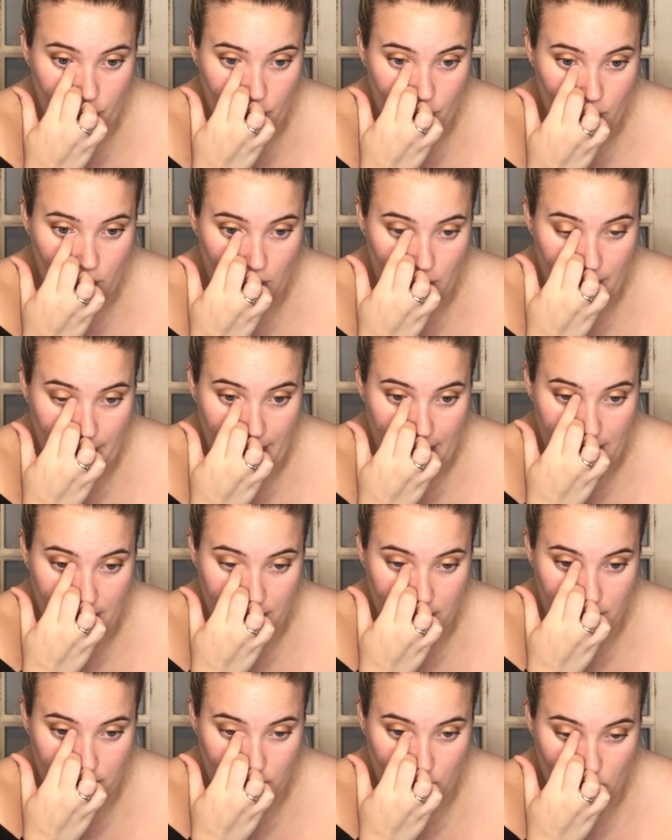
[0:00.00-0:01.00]
for my
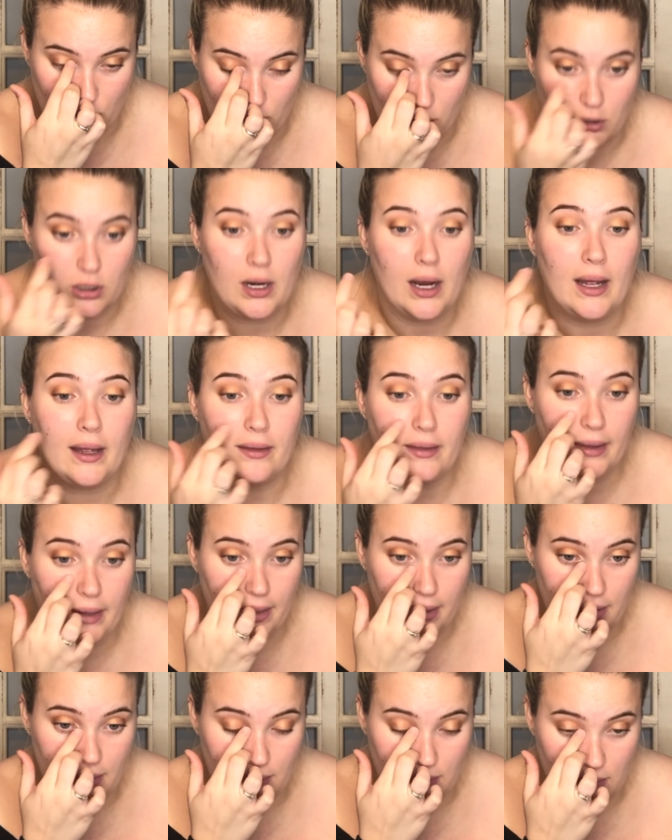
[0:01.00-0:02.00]
inner corner
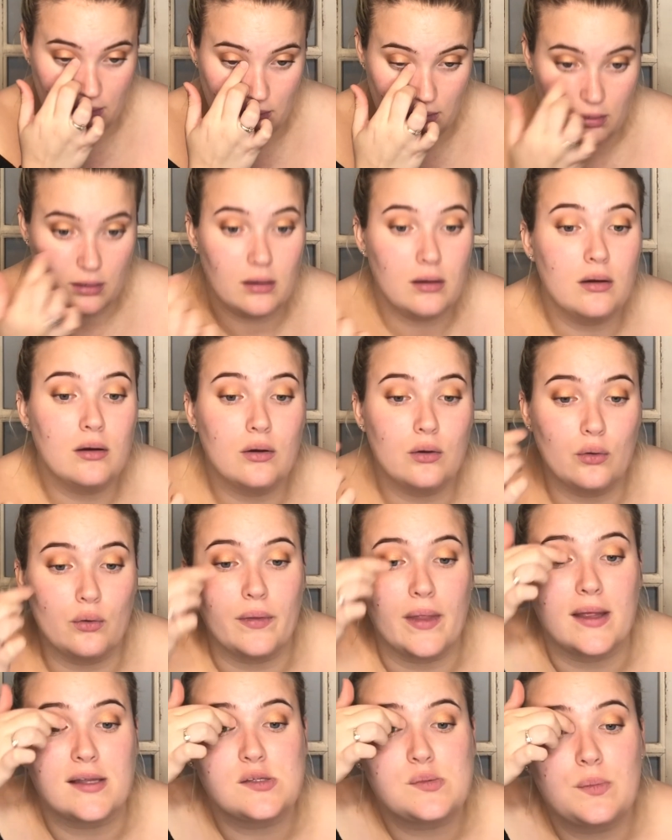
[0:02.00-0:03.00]
highlight. Oh,
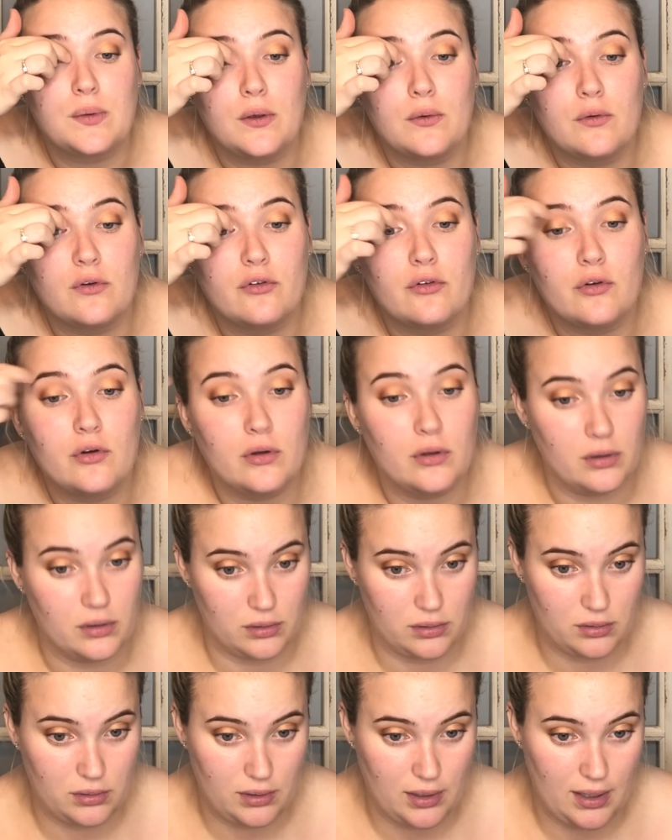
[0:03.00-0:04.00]
that's beautiful.
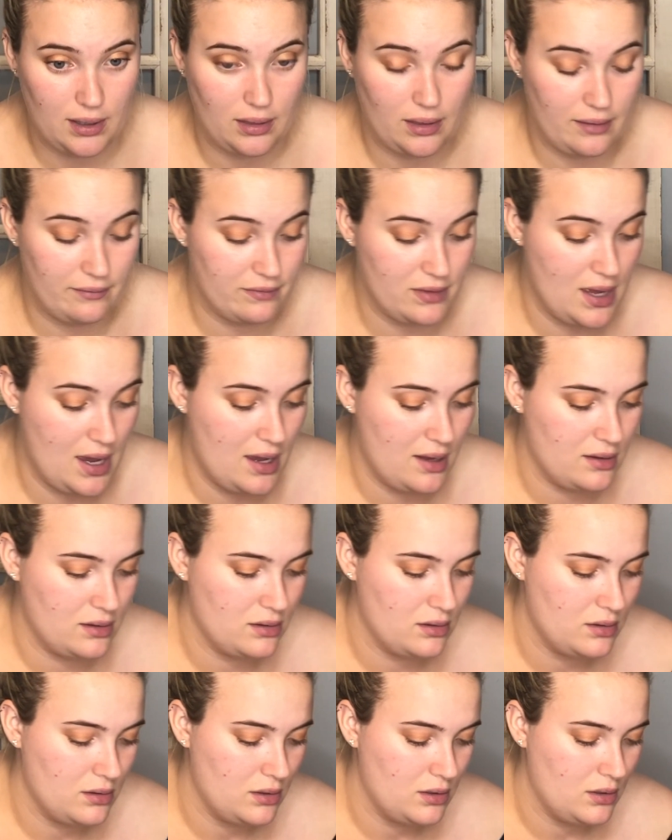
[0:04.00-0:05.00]
I love that.
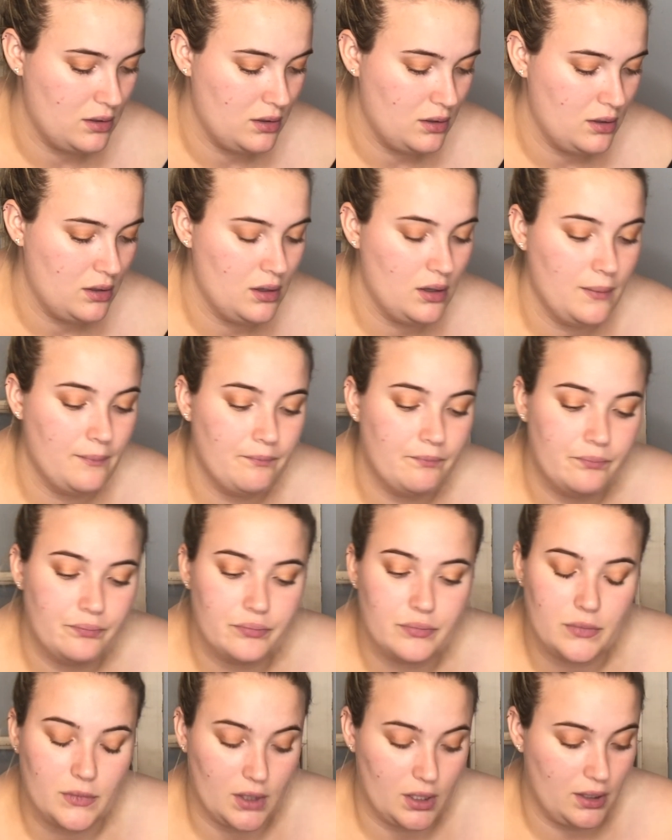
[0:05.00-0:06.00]

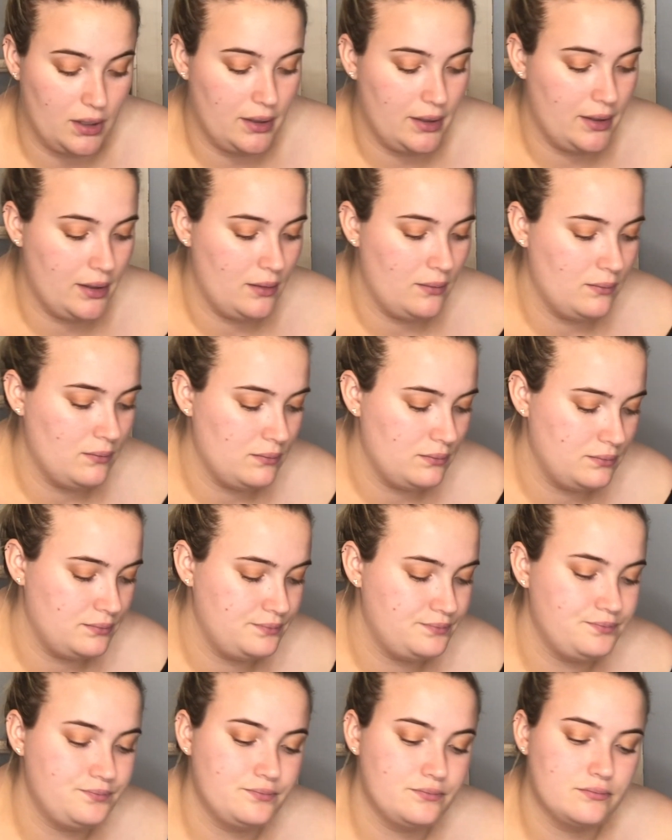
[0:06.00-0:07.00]

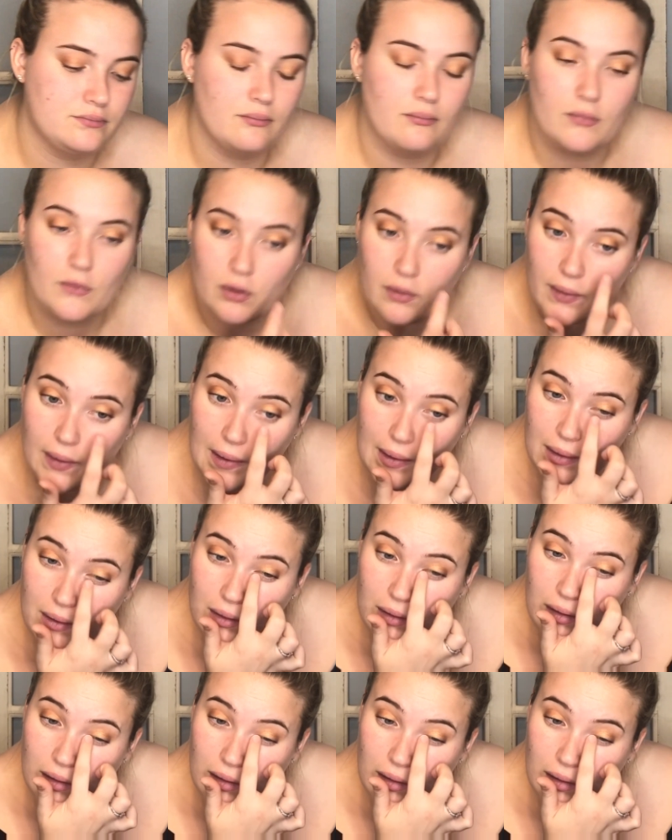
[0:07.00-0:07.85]
Okay.